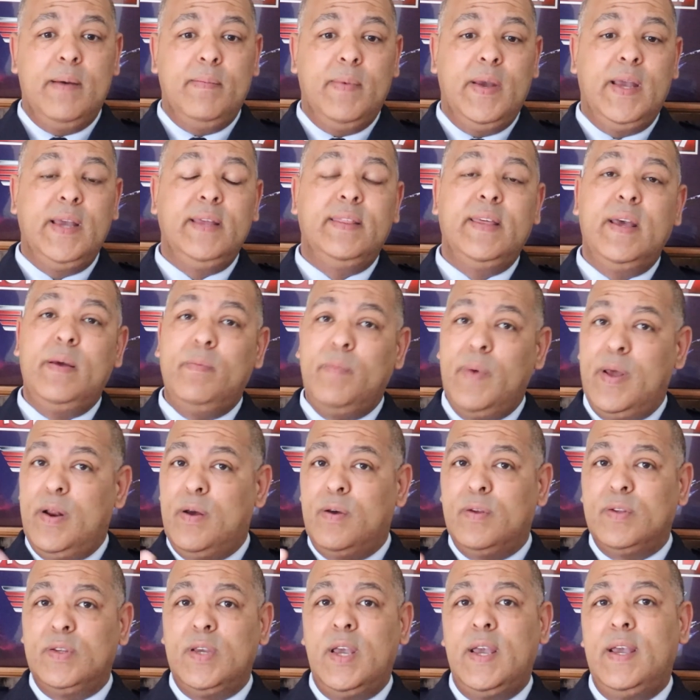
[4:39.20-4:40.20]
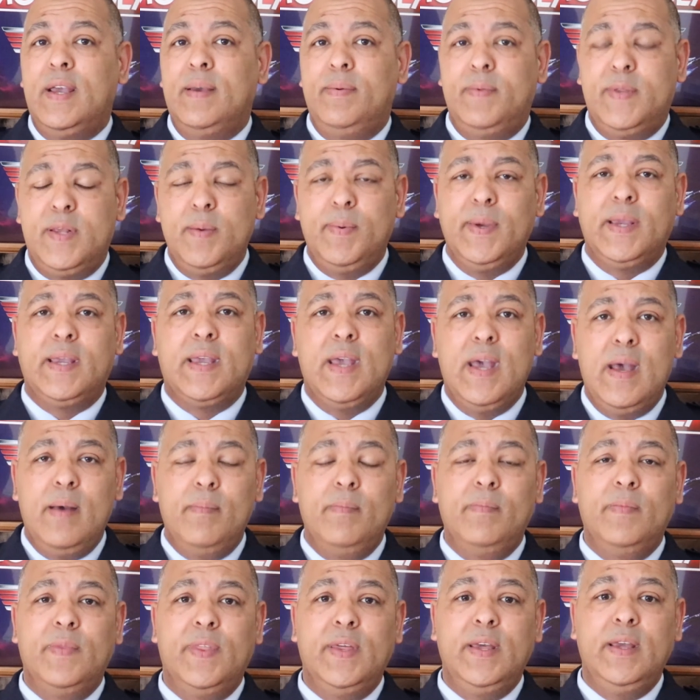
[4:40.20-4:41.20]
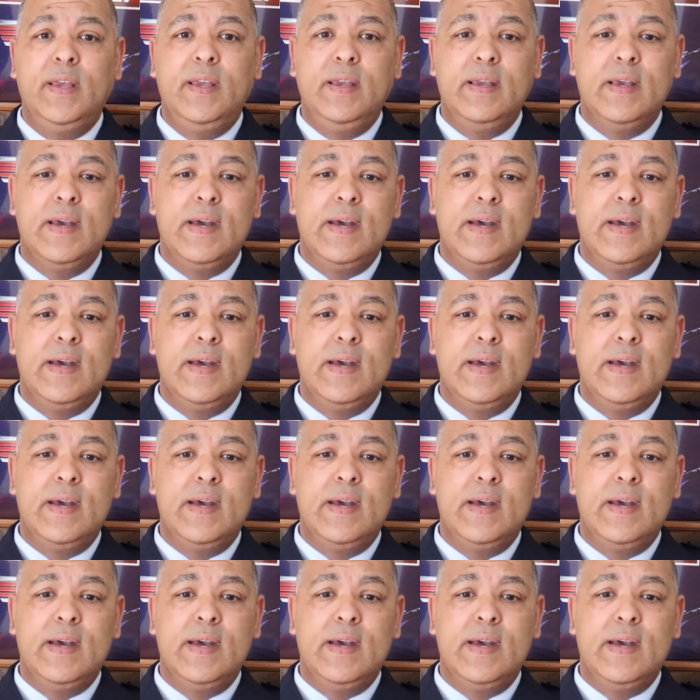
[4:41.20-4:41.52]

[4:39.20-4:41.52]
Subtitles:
He then went on to become the